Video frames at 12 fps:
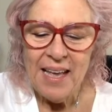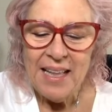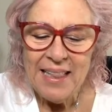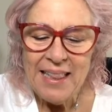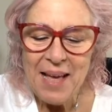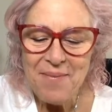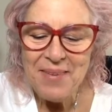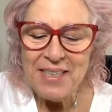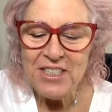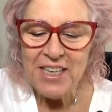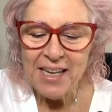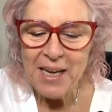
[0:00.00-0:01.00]
let me
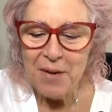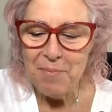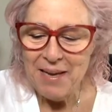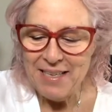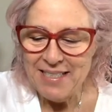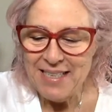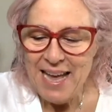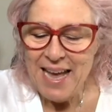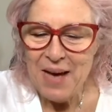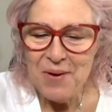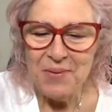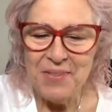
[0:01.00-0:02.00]
check on my
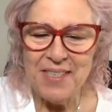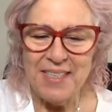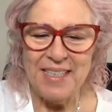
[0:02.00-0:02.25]
sound.